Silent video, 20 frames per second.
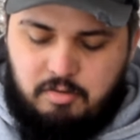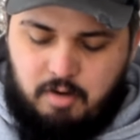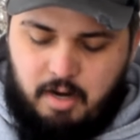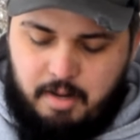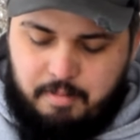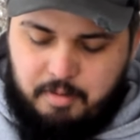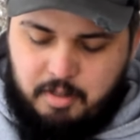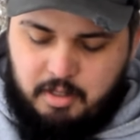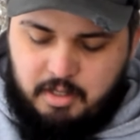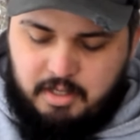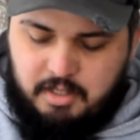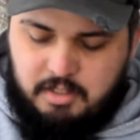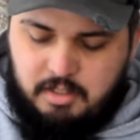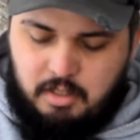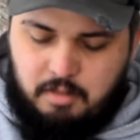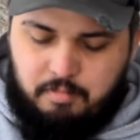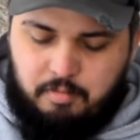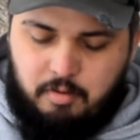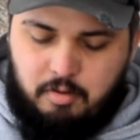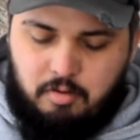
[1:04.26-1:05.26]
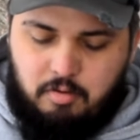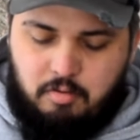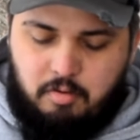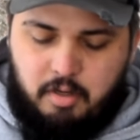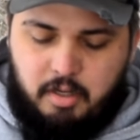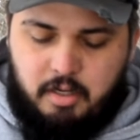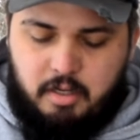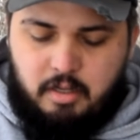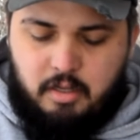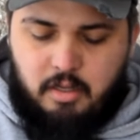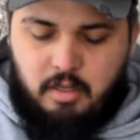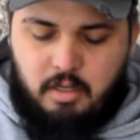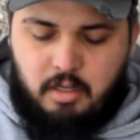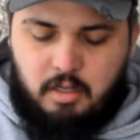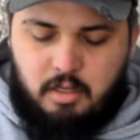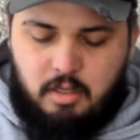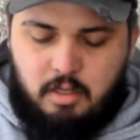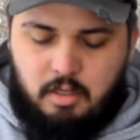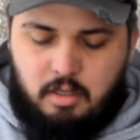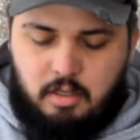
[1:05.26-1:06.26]
wrapping these up real quick.
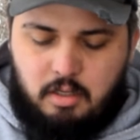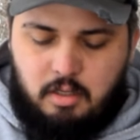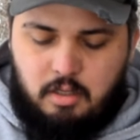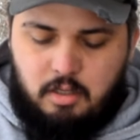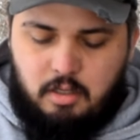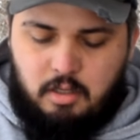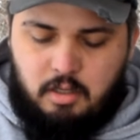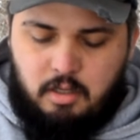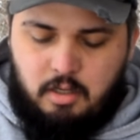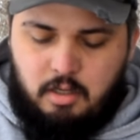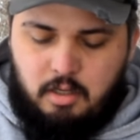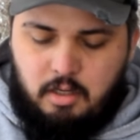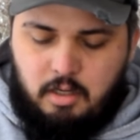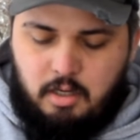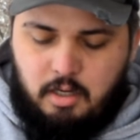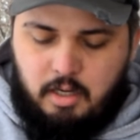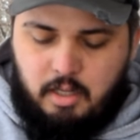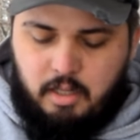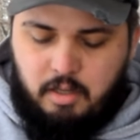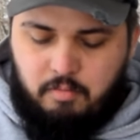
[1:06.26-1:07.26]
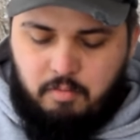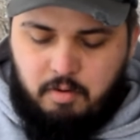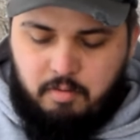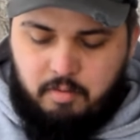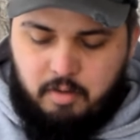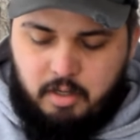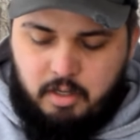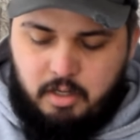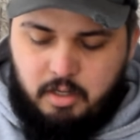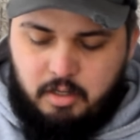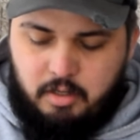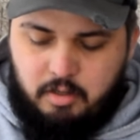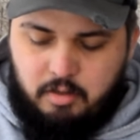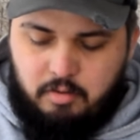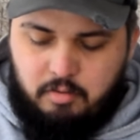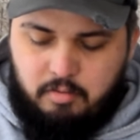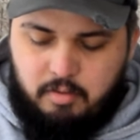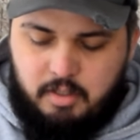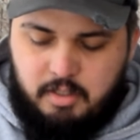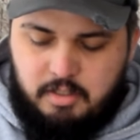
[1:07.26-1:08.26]
And then what we're going to
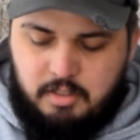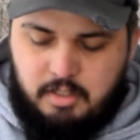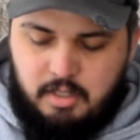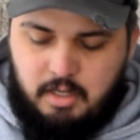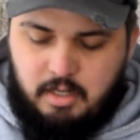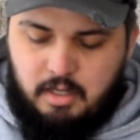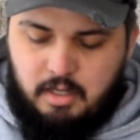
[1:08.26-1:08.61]
do is